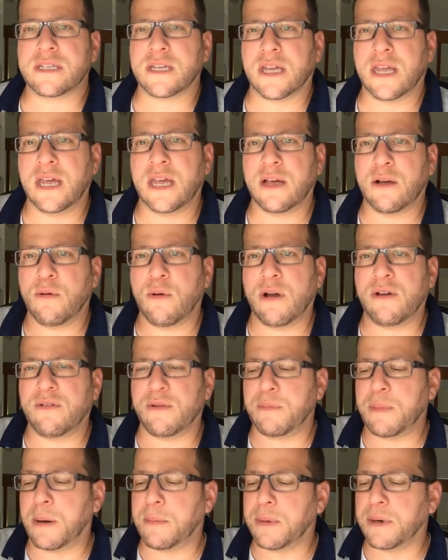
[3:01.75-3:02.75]
I can't quite
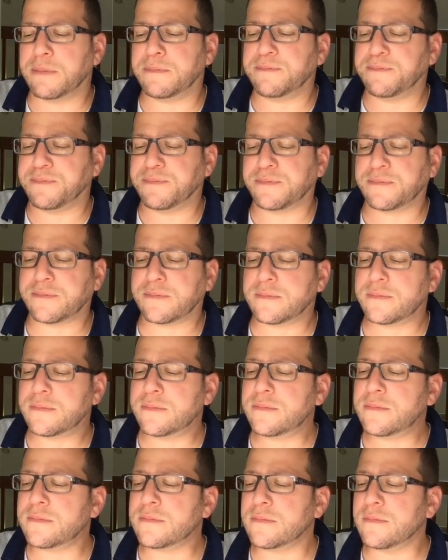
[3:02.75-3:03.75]
remember.
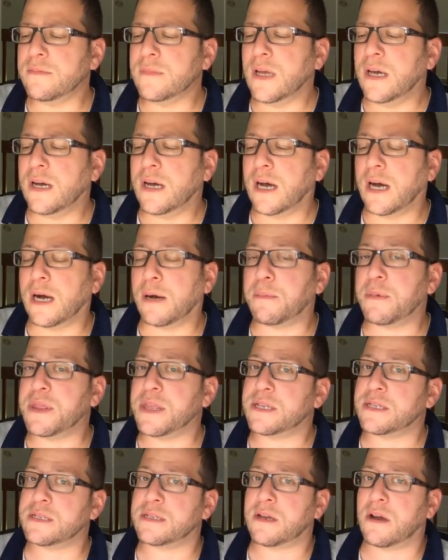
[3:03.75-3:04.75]
But
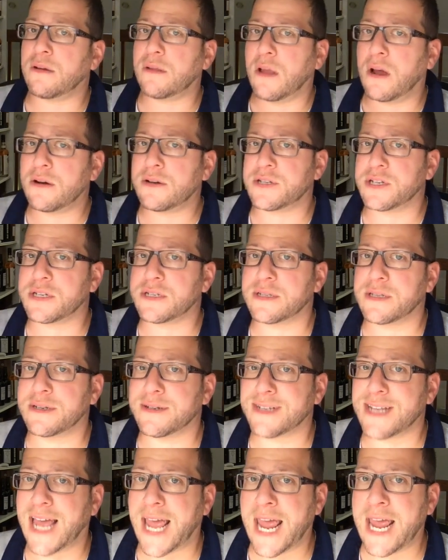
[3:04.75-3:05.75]
this is our largest.
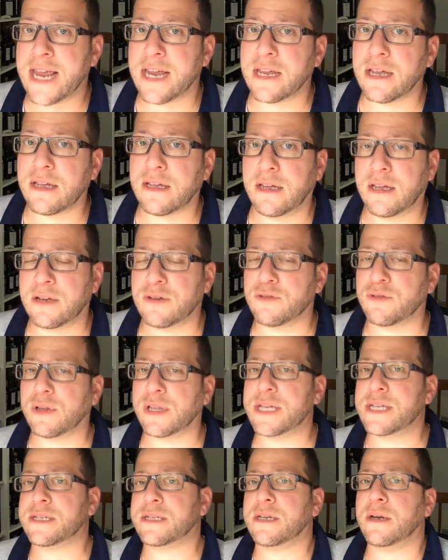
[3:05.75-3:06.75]
There's 8 in
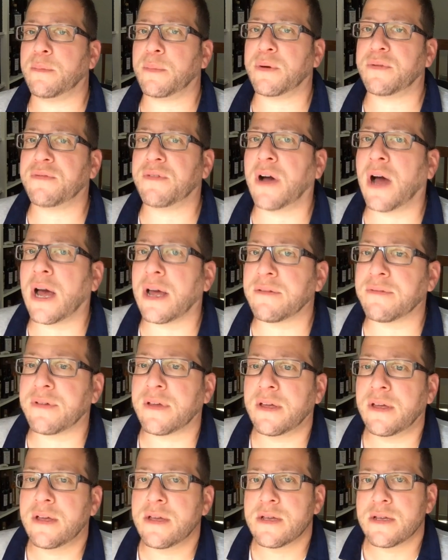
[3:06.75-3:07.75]
release number 5.
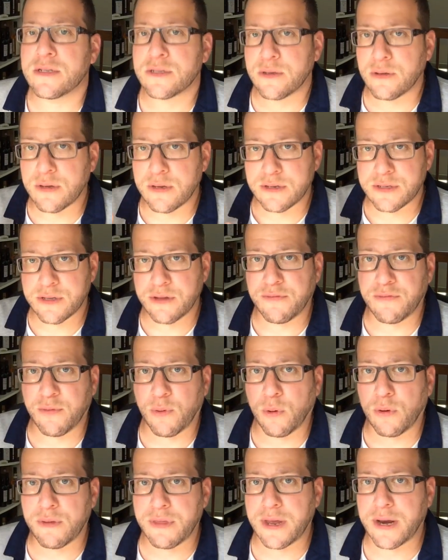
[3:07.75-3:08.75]
So there's the
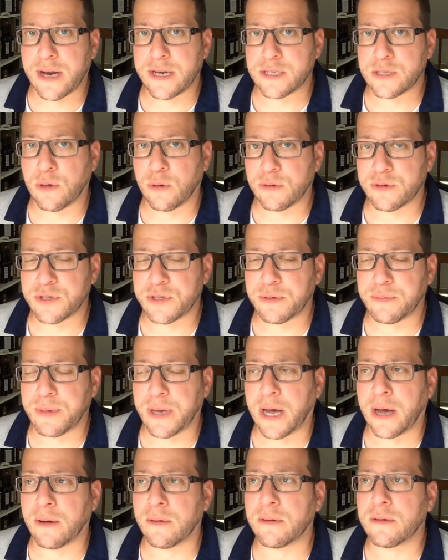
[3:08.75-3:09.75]
4 that I told you
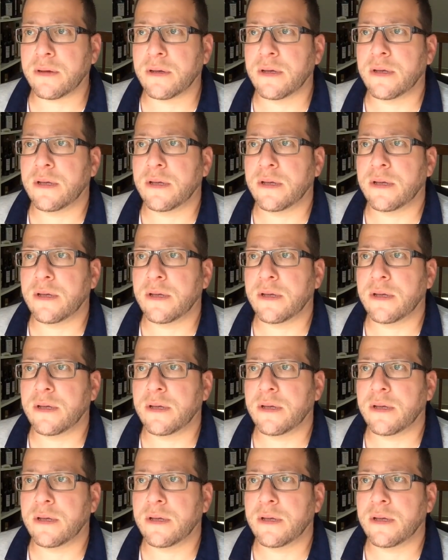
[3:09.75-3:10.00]
about.